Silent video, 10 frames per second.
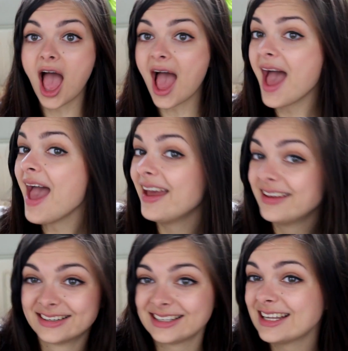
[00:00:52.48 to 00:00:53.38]

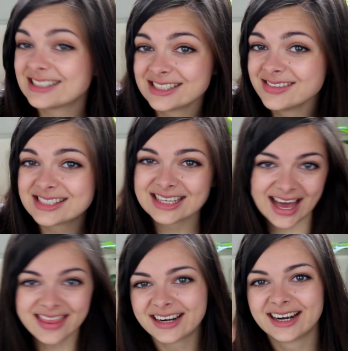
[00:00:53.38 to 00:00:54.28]
hey, let's do it
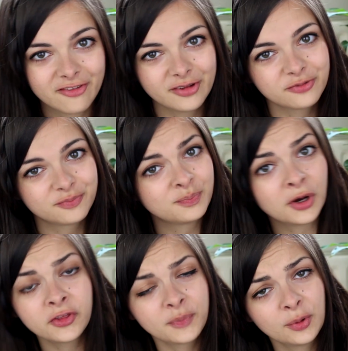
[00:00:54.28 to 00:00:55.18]
together. We've
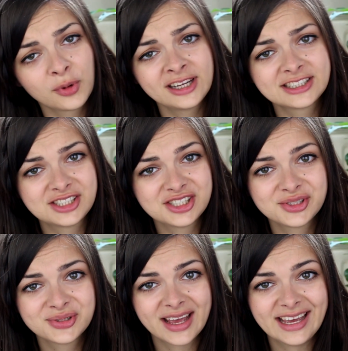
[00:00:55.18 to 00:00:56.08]
both been wanting to
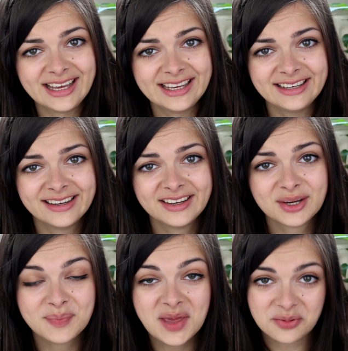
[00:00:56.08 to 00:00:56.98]
do a
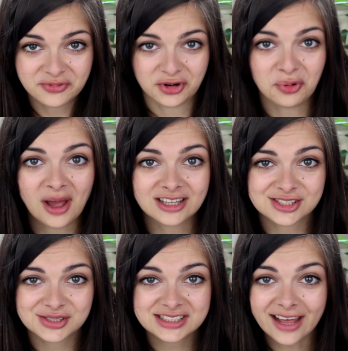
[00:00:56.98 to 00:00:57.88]
meetup for a while,
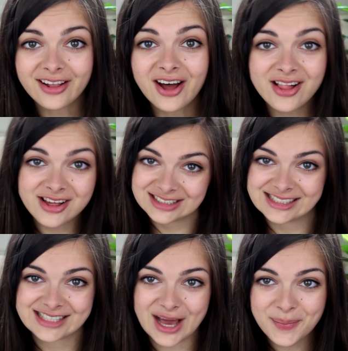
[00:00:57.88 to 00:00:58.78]
so Style Hall hooked
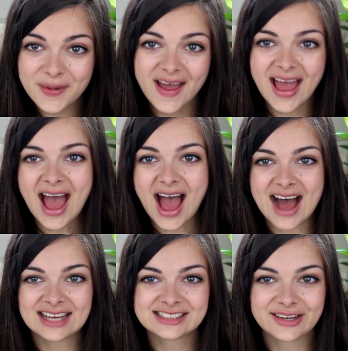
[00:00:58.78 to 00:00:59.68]
us up
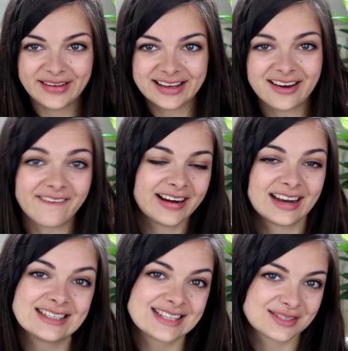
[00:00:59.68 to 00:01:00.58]
so we could
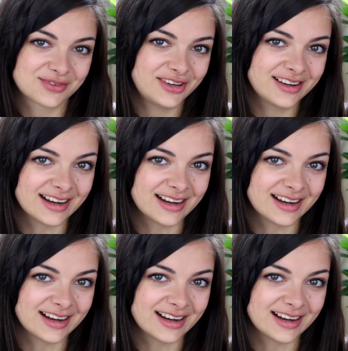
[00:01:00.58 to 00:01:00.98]
organize this for you